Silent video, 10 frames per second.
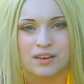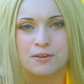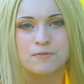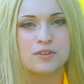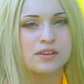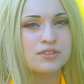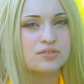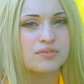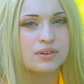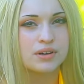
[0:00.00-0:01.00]
If you like
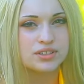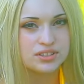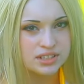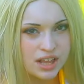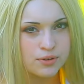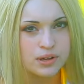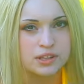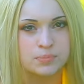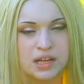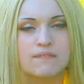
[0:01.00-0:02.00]
this review, watch another
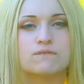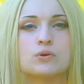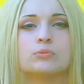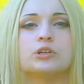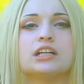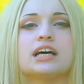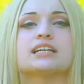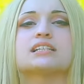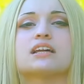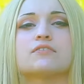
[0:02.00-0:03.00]
one. The platform really
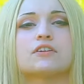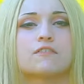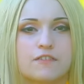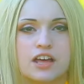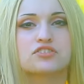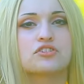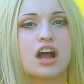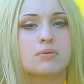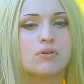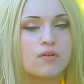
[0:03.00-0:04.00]
likes that. If you want a fast
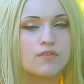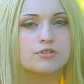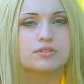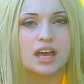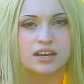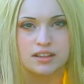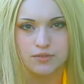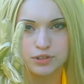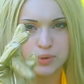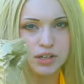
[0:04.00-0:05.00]
trackable review, you can do
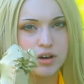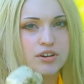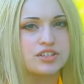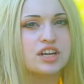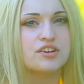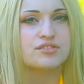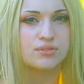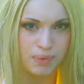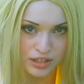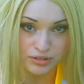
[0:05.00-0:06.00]
that for $20 Ditos
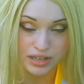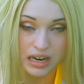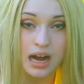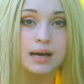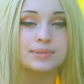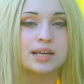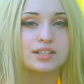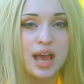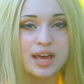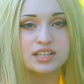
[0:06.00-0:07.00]
at
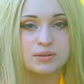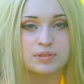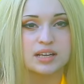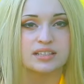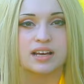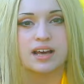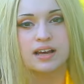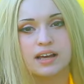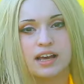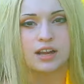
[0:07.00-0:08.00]
patreon.com/ASEPresents.
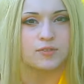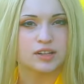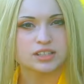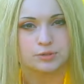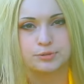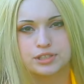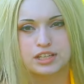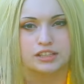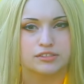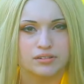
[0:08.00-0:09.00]
And if you like to help support the
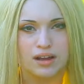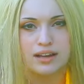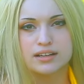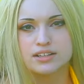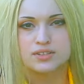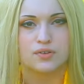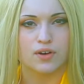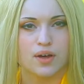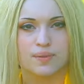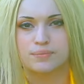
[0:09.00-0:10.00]
daily grindiness of
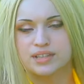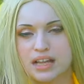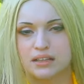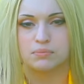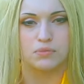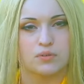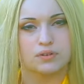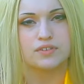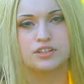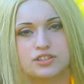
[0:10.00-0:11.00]
all them daily movie
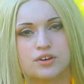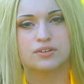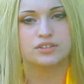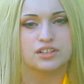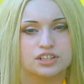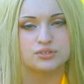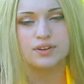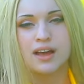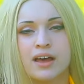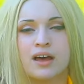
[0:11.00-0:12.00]
reviews, go to this link
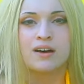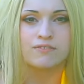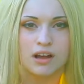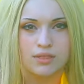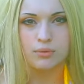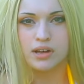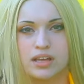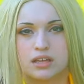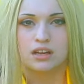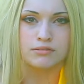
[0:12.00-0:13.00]
tree. Find the
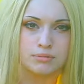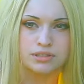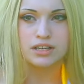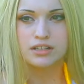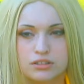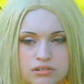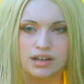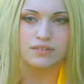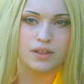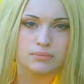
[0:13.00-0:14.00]
way you can help support the daily
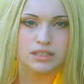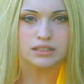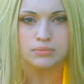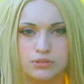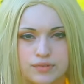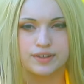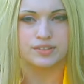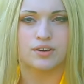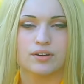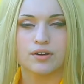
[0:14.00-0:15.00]
grind of all them daily movie reviews.
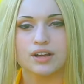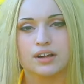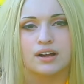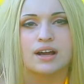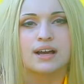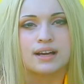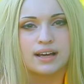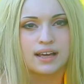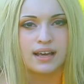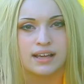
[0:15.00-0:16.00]
So go here.
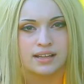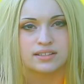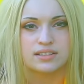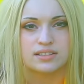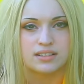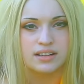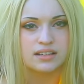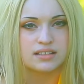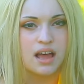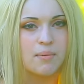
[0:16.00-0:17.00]
And until
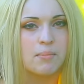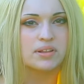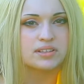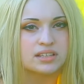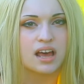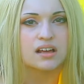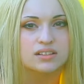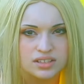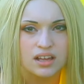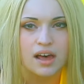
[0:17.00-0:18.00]
next time, I'm in the
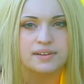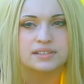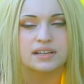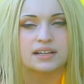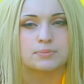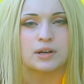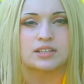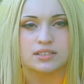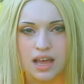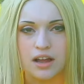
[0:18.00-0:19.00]
salad sauce. See you later, my
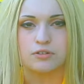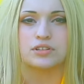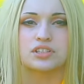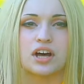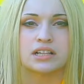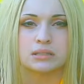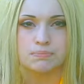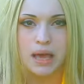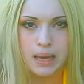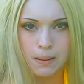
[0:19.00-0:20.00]
sad croutons and
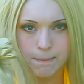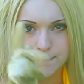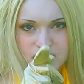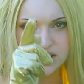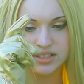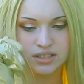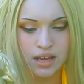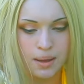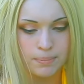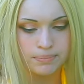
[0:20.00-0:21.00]
bacon bits.